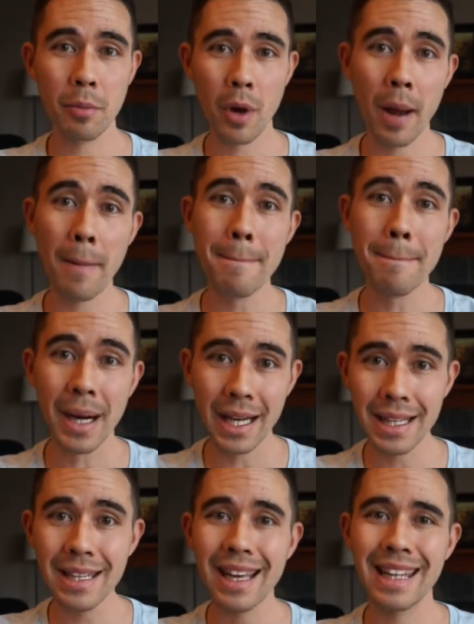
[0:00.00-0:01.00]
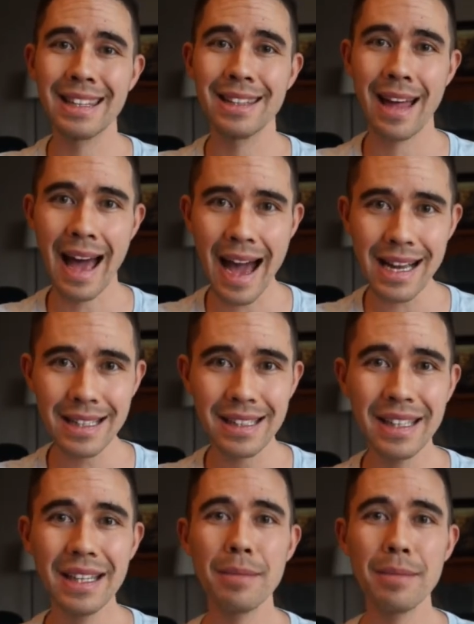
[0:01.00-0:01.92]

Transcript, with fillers: around money and lack,